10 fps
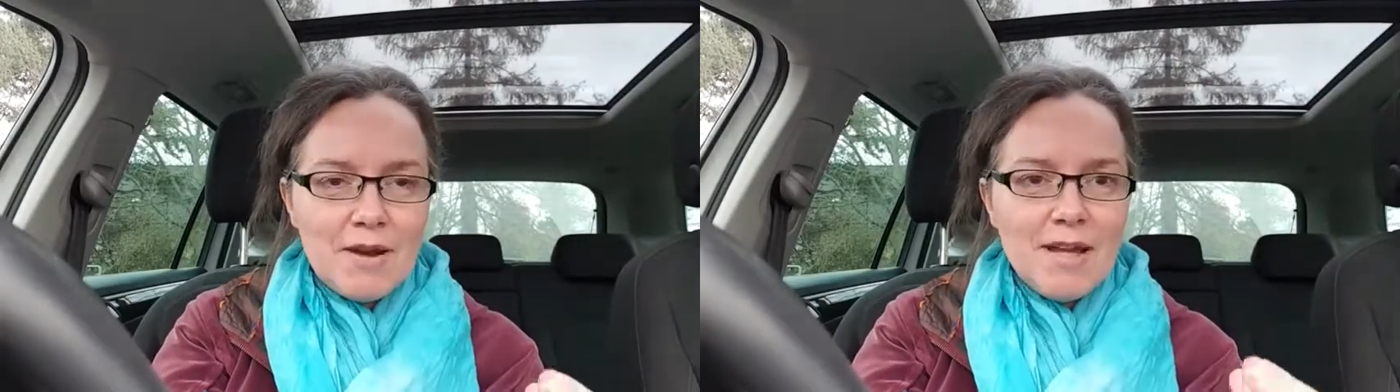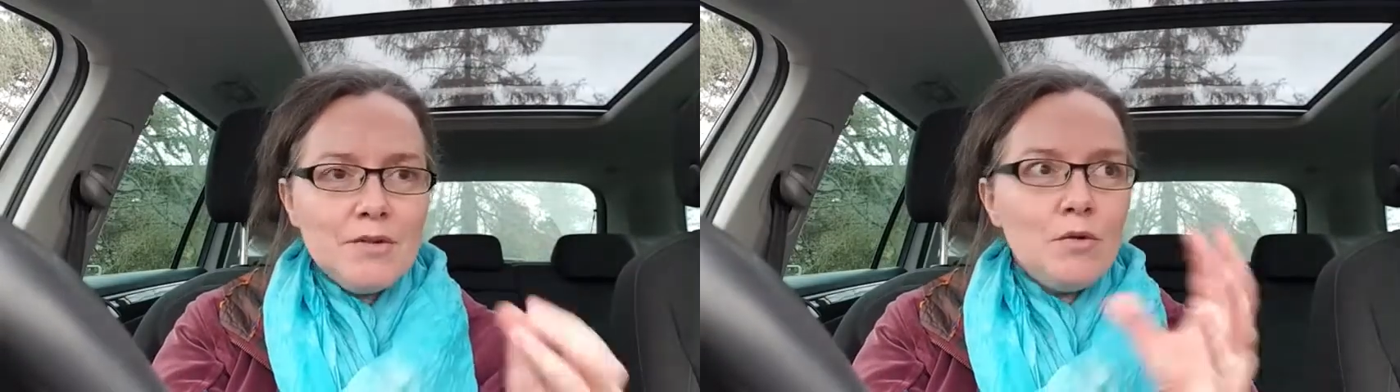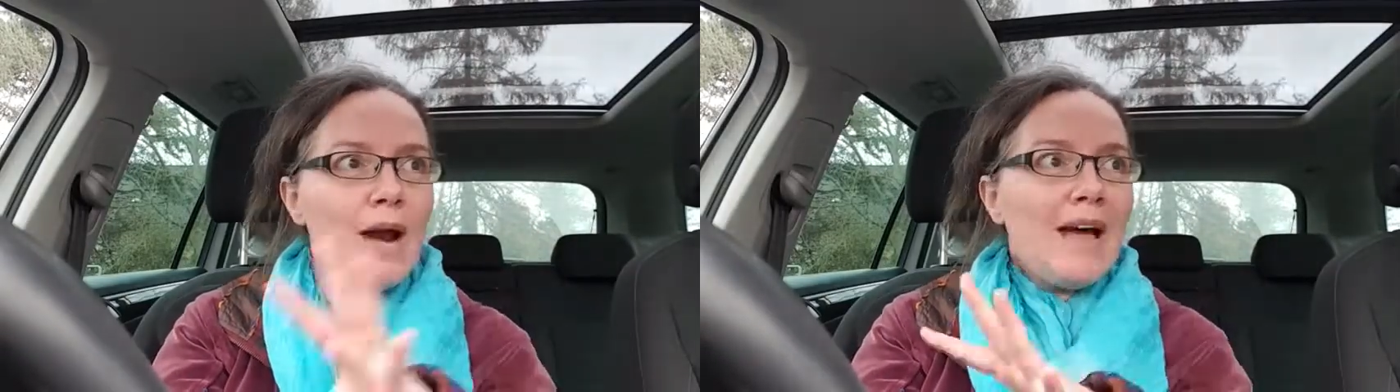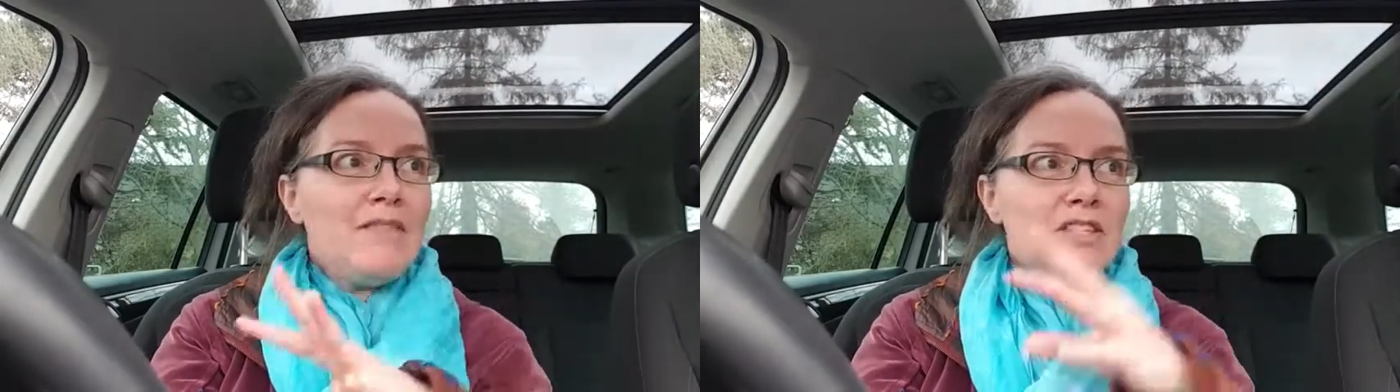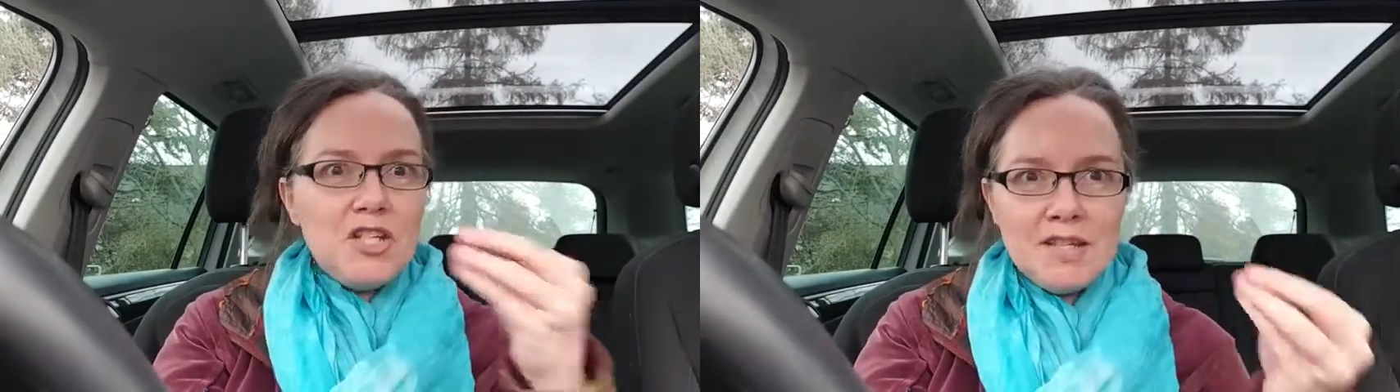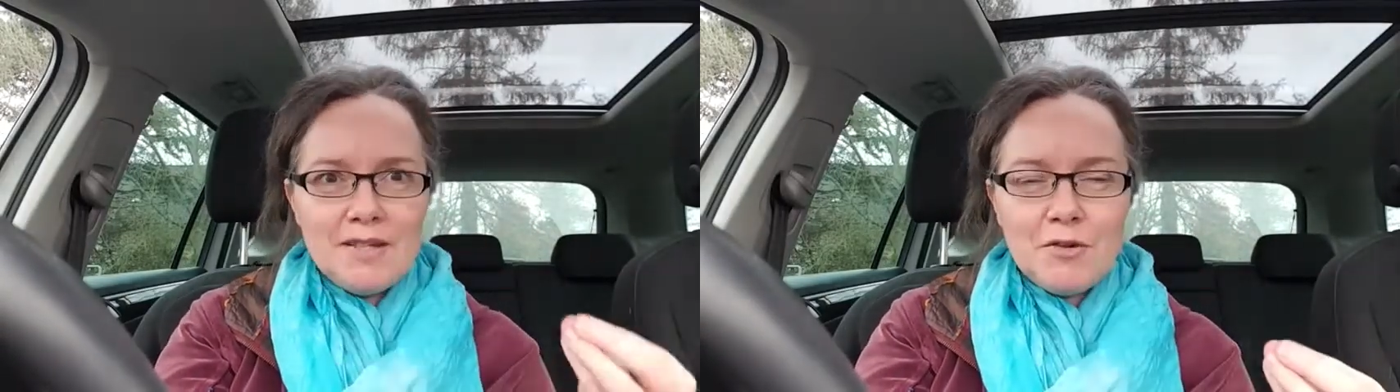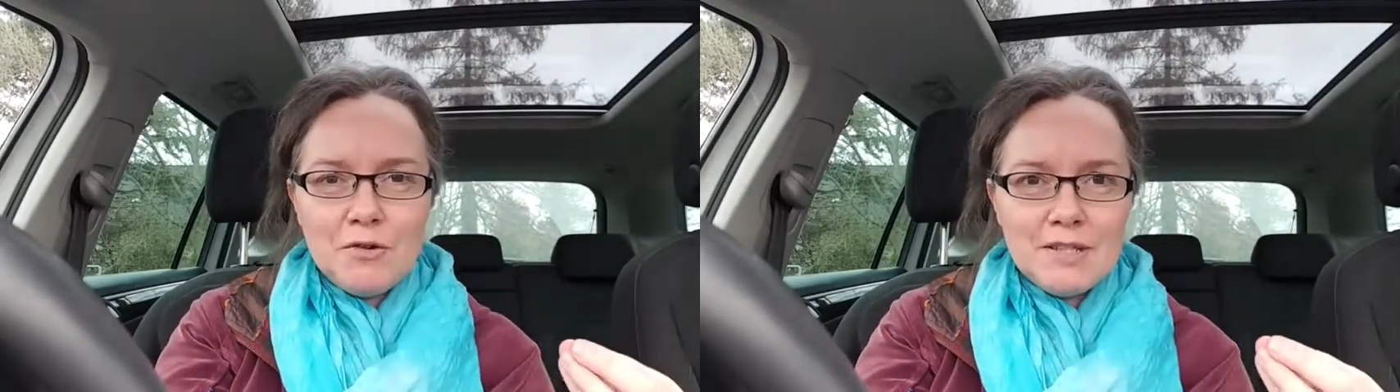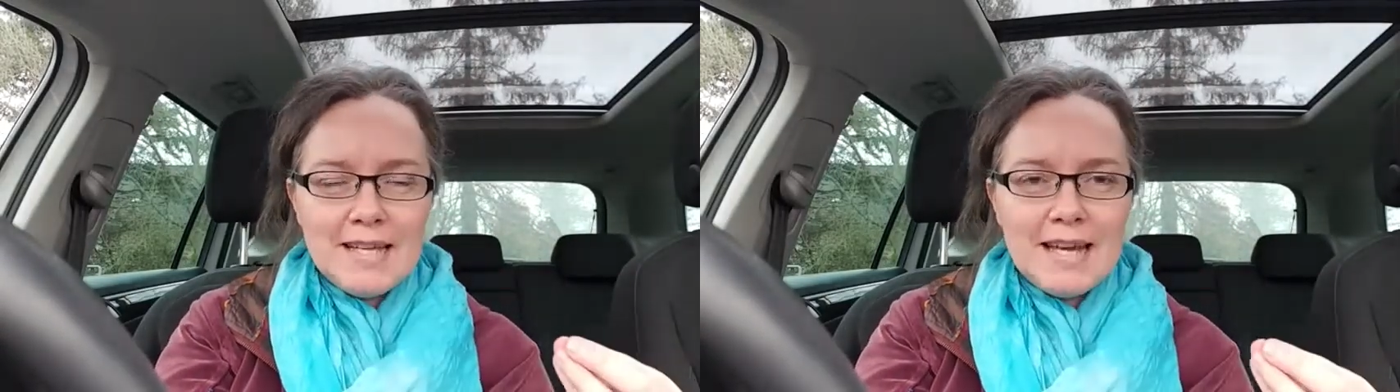right? Or I have suggested
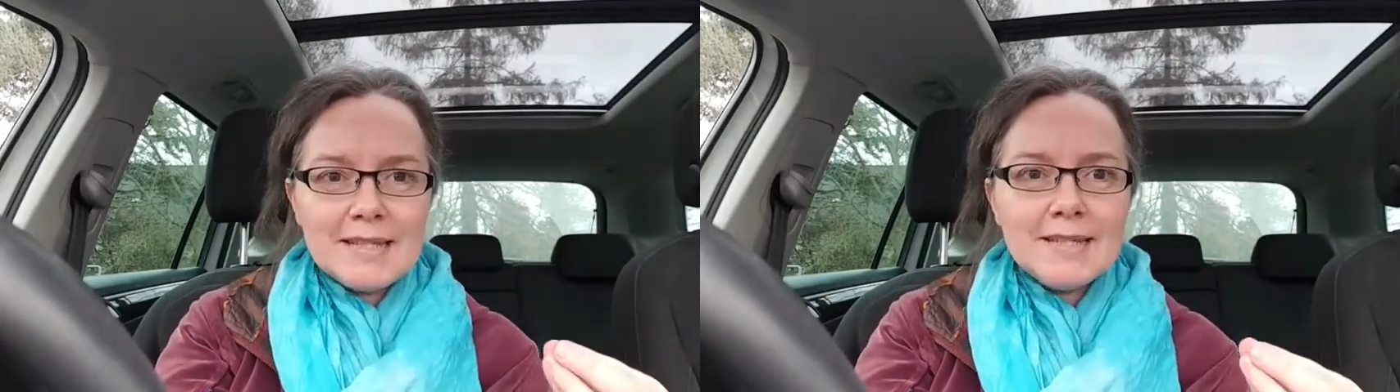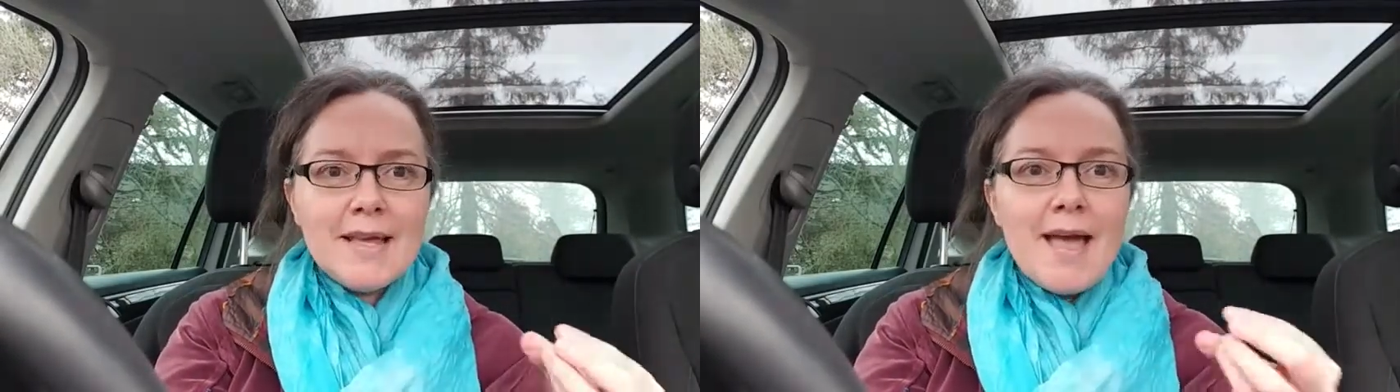contacts.